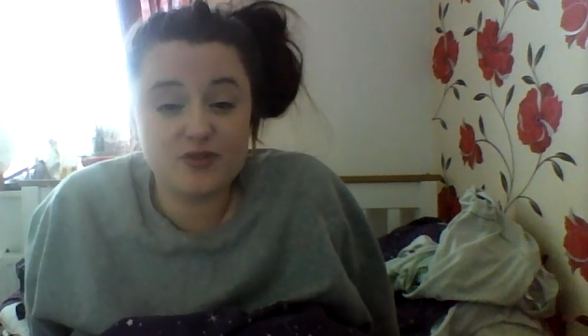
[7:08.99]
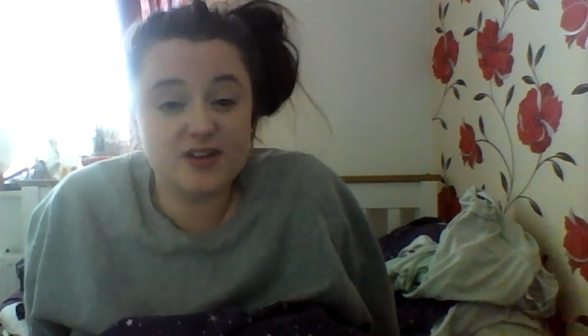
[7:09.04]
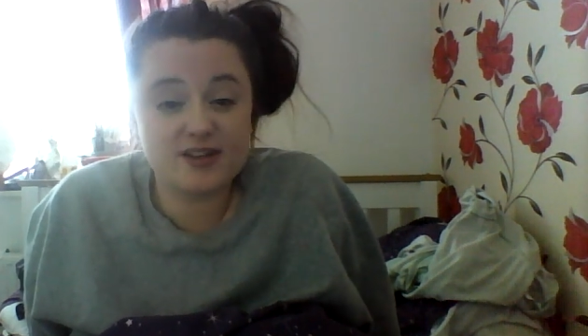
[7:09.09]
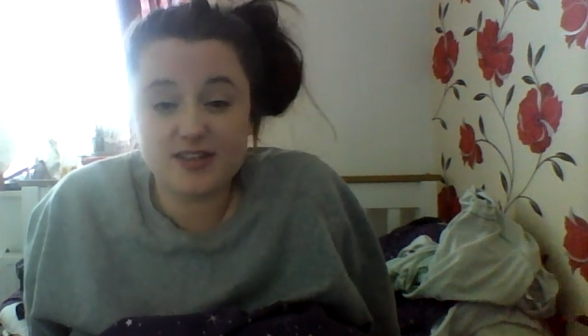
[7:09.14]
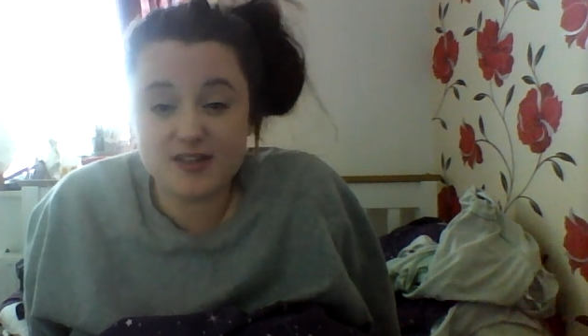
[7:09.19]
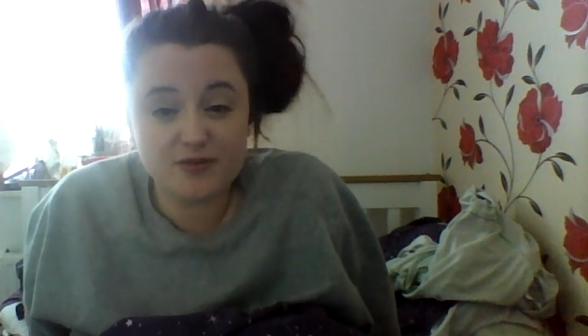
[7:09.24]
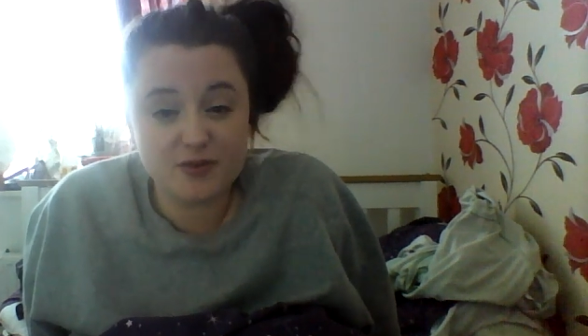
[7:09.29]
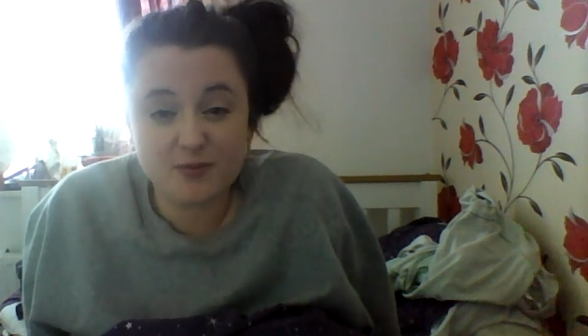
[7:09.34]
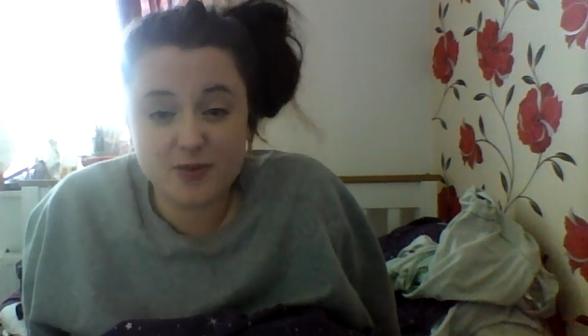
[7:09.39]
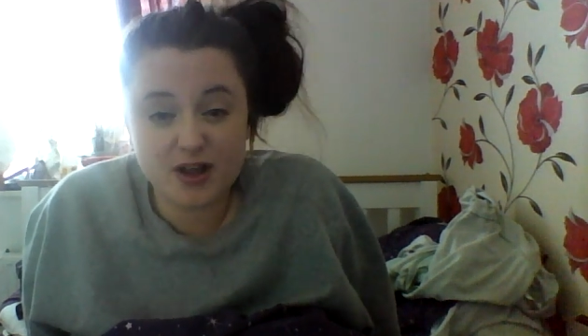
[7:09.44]
a
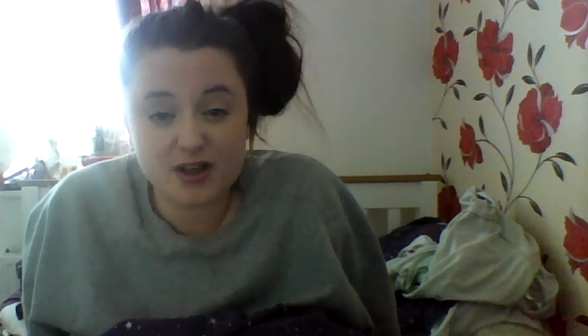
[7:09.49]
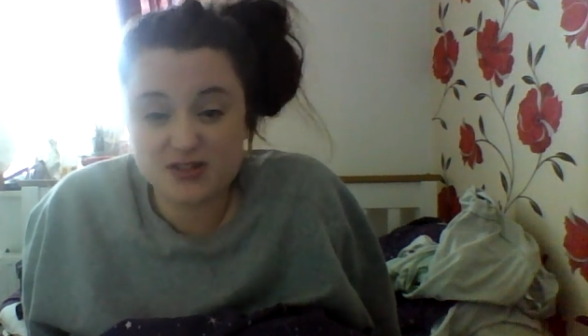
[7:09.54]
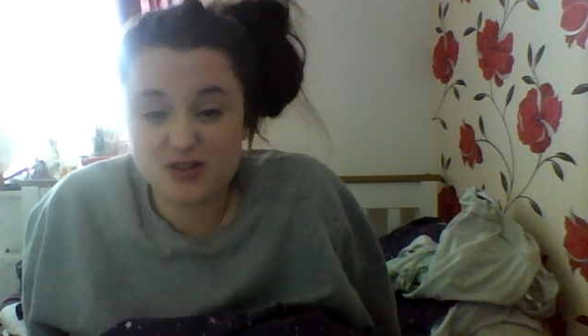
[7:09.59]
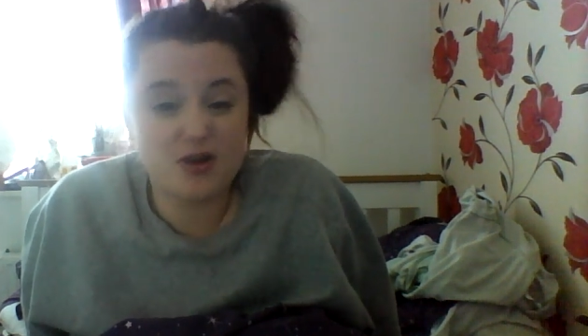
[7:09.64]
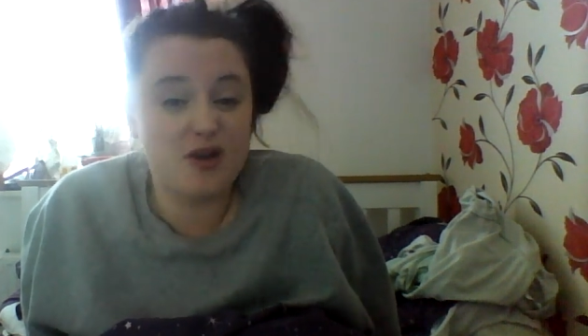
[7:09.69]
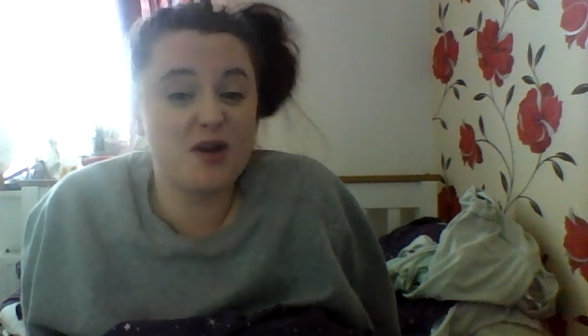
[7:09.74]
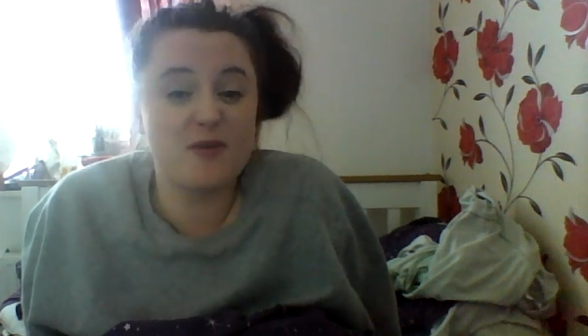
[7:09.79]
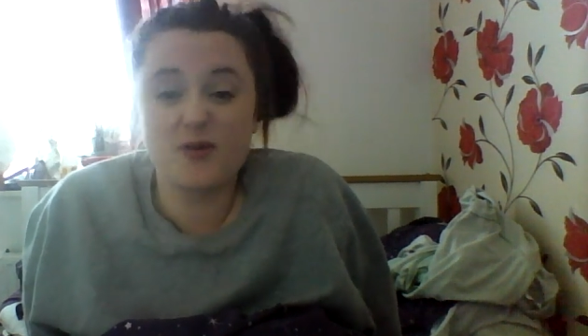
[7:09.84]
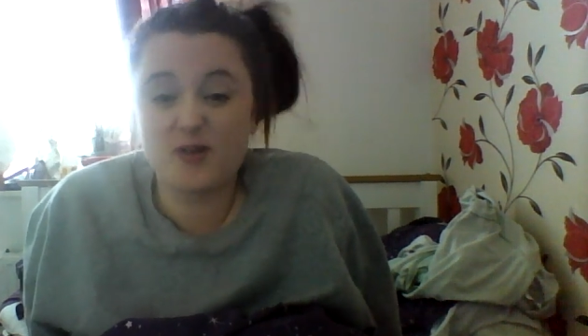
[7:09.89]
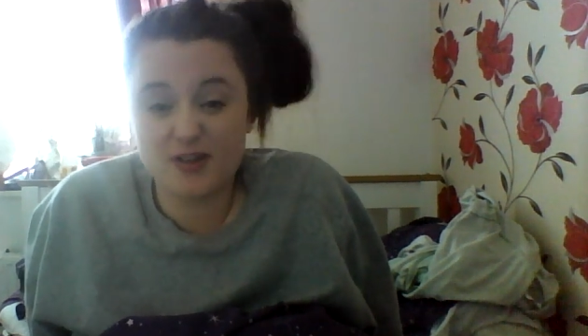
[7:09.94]
different bus,
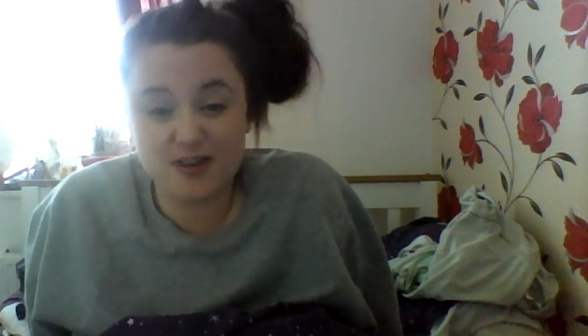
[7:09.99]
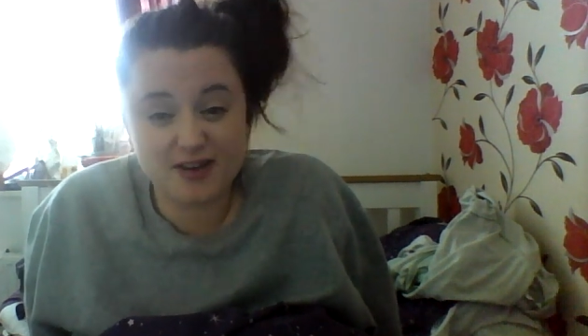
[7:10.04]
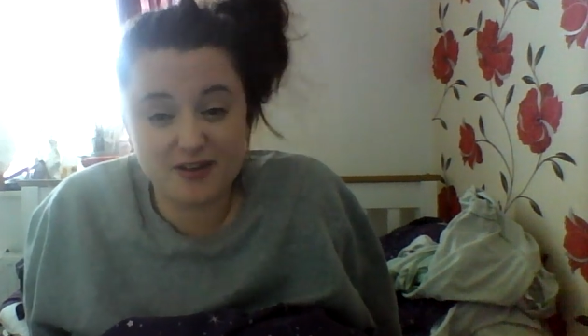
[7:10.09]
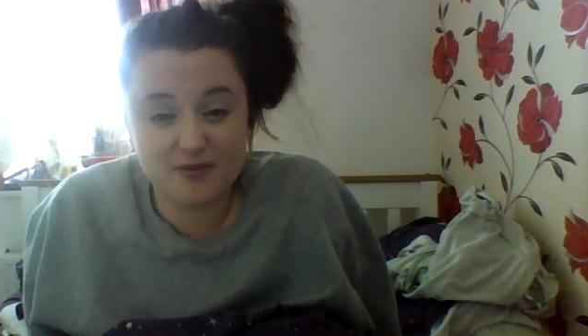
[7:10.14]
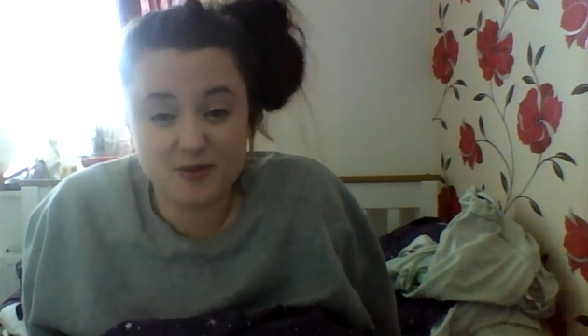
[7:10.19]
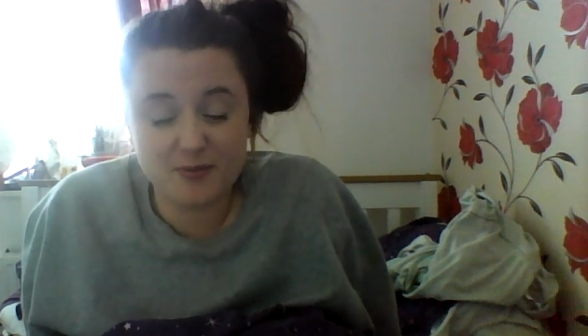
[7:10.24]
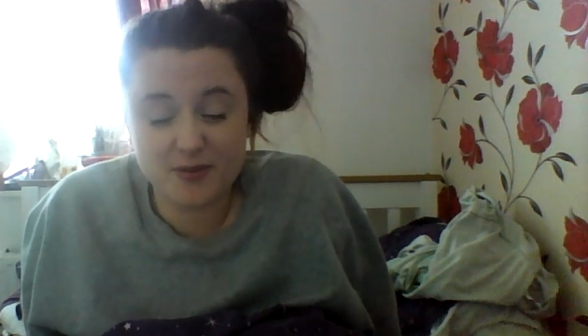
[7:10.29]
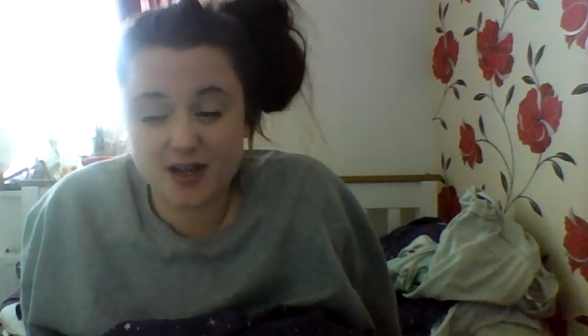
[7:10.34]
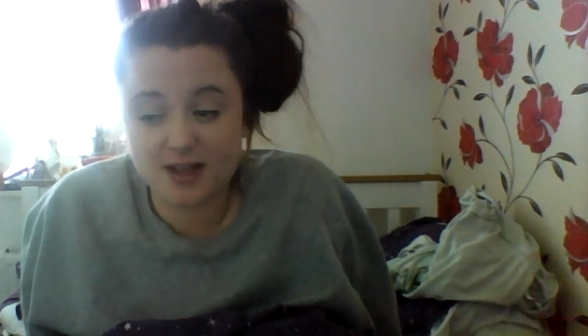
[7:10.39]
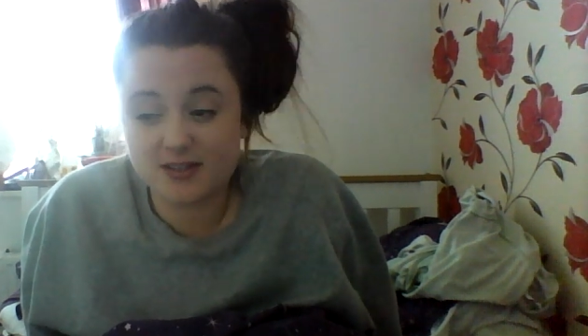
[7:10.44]
I'm on a
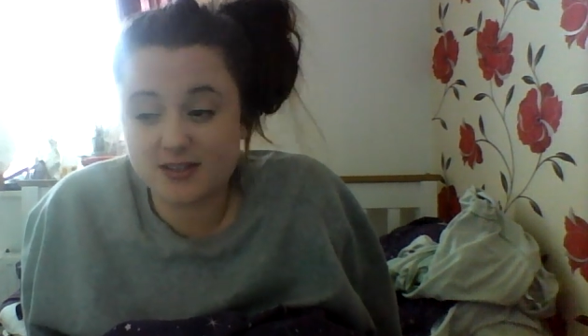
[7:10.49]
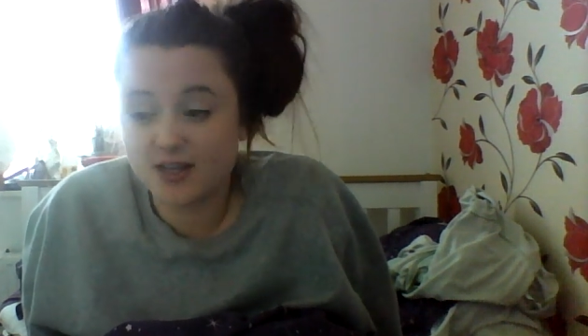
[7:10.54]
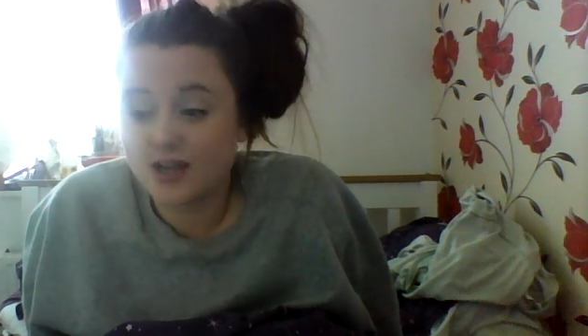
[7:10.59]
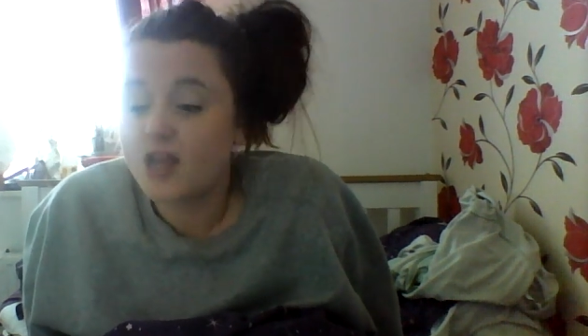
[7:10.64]
different bus.